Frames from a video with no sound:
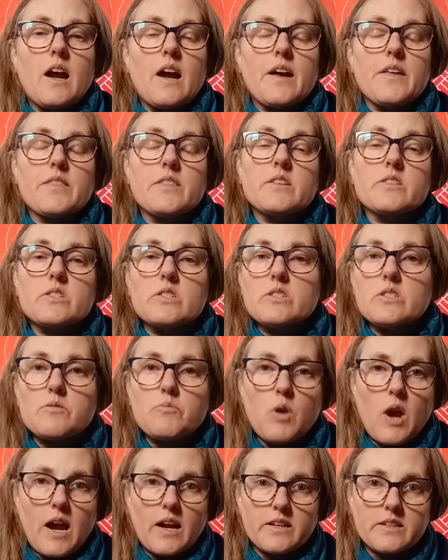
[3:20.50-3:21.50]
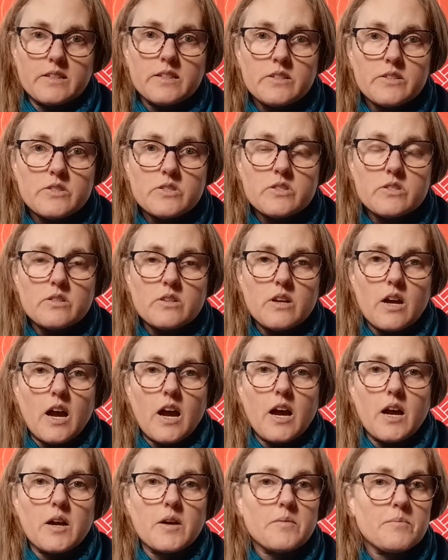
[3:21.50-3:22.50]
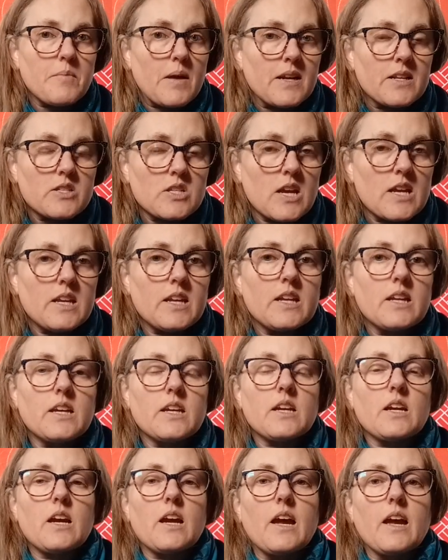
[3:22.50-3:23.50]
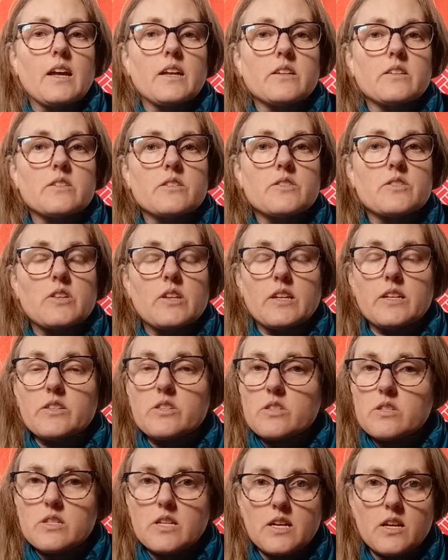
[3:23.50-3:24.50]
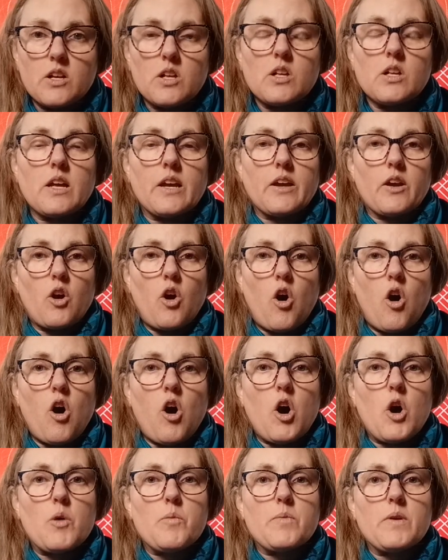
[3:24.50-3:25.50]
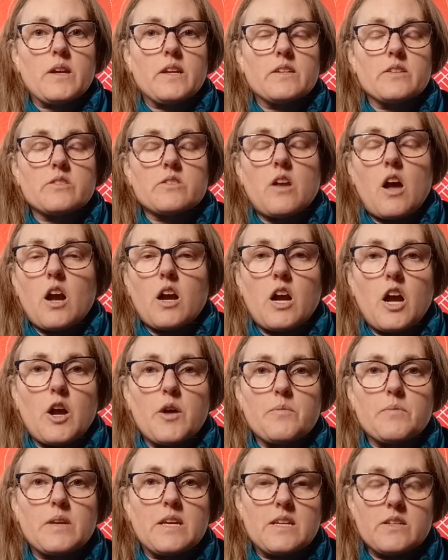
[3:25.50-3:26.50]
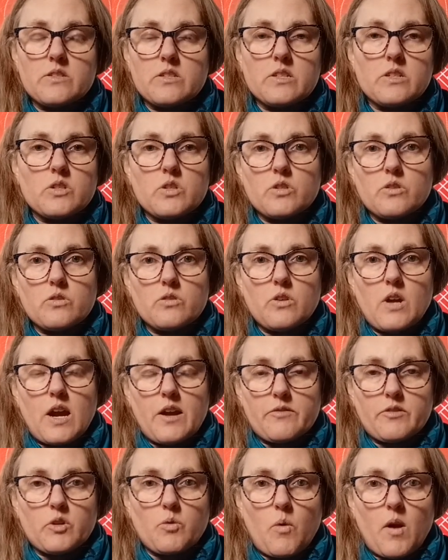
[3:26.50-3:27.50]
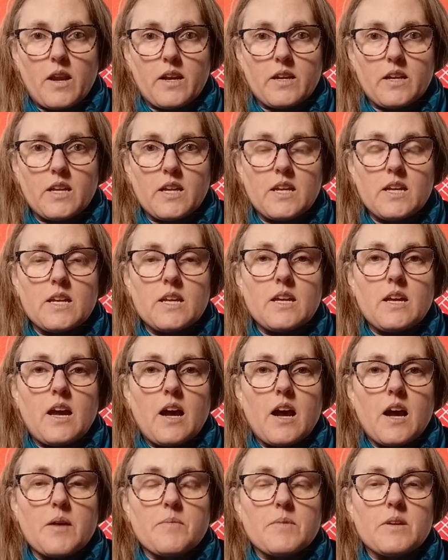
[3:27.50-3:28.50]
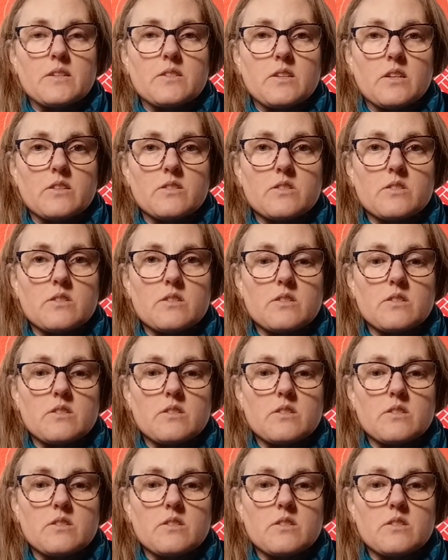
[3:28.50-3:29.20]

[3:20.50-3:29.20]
this is a practice. Meditating and sitting still and calm, it does not come easy to everyone. It does